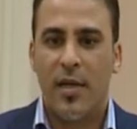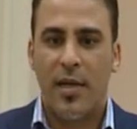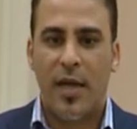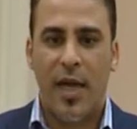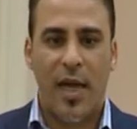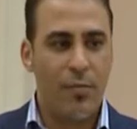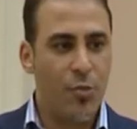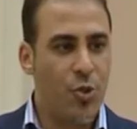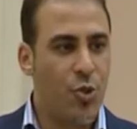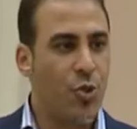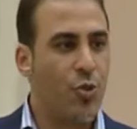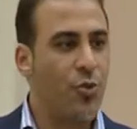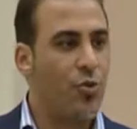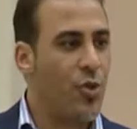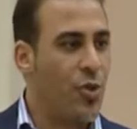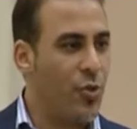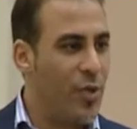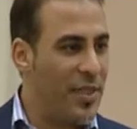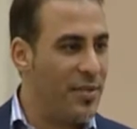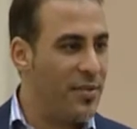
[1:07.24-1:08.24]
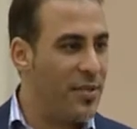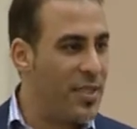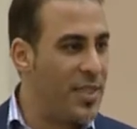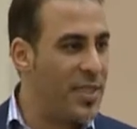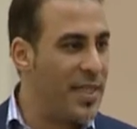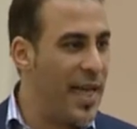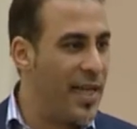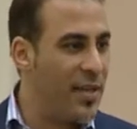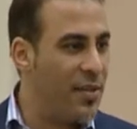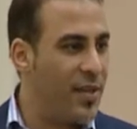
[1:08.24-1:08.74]
I'm sure you
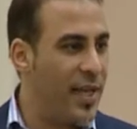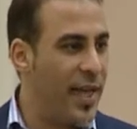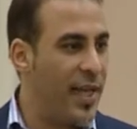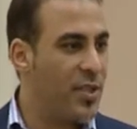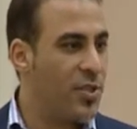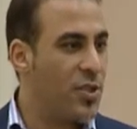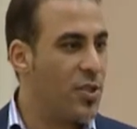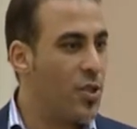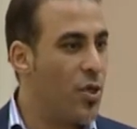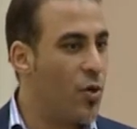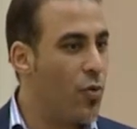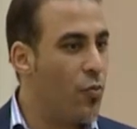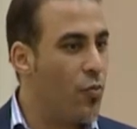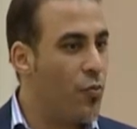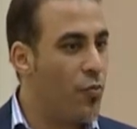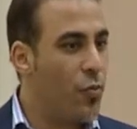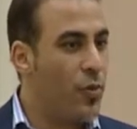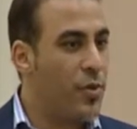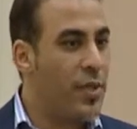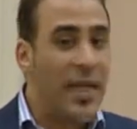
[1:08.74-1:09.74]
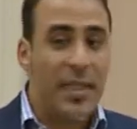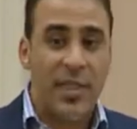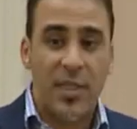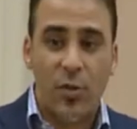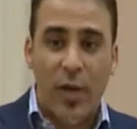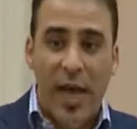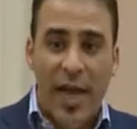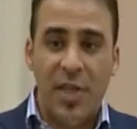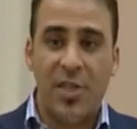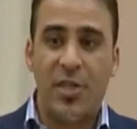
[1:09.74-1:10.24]
understand that. So
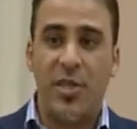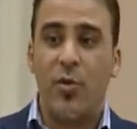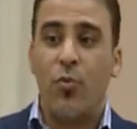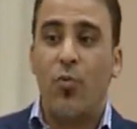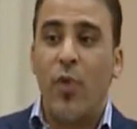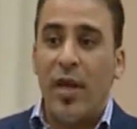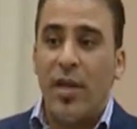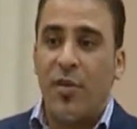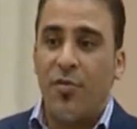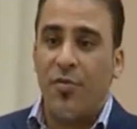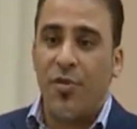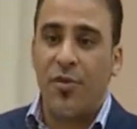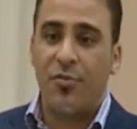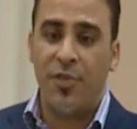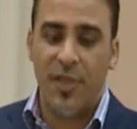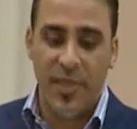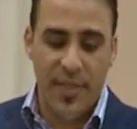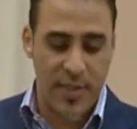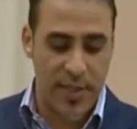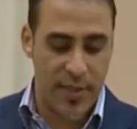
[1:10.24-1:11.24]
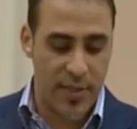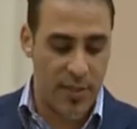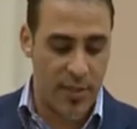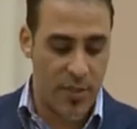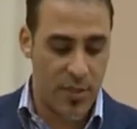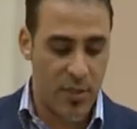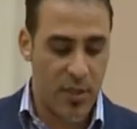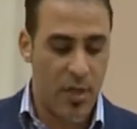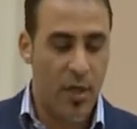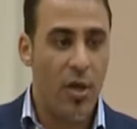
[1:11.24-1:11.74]
that's actually one of the
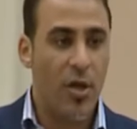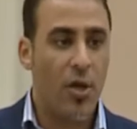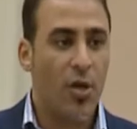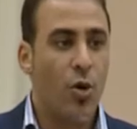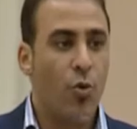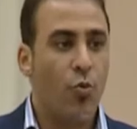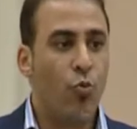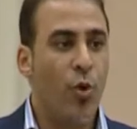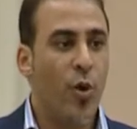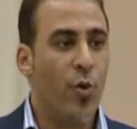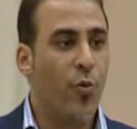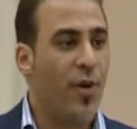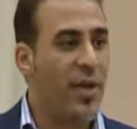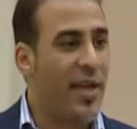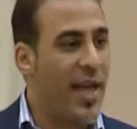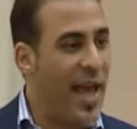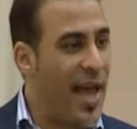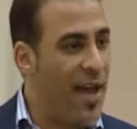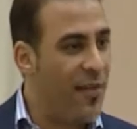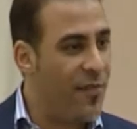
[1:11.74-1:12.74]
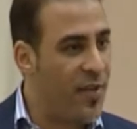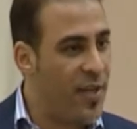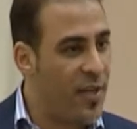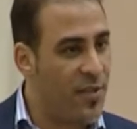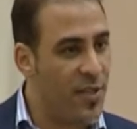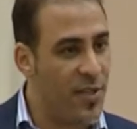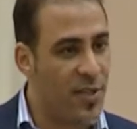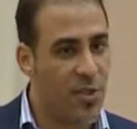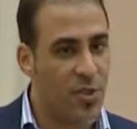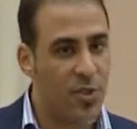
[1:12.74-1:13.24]
reasons we were having
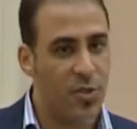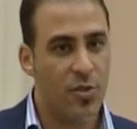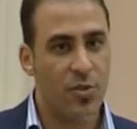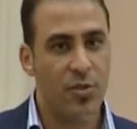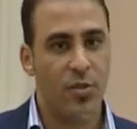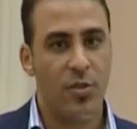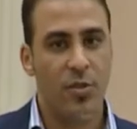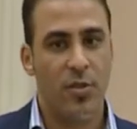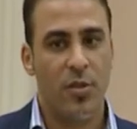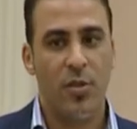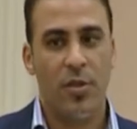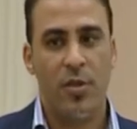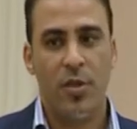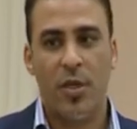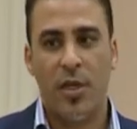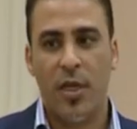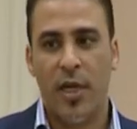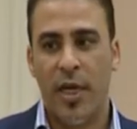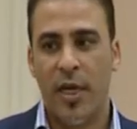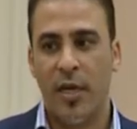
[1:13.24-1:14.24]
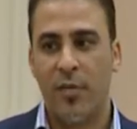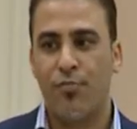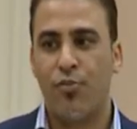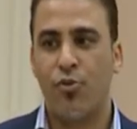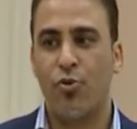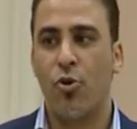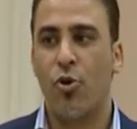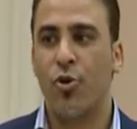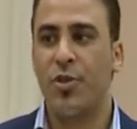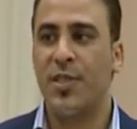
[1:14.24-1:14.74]
this
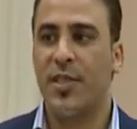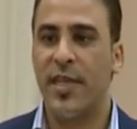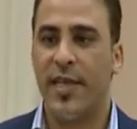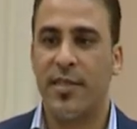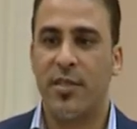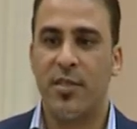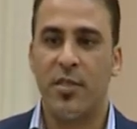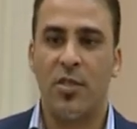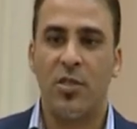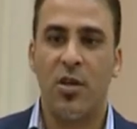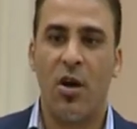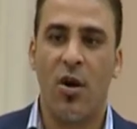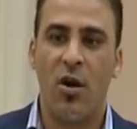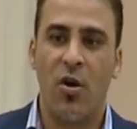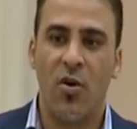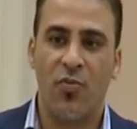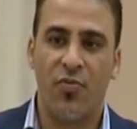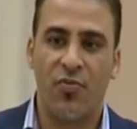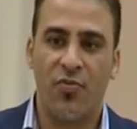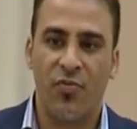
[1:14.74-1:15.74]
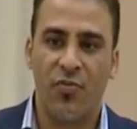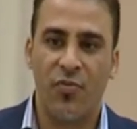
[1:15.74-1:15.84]
process of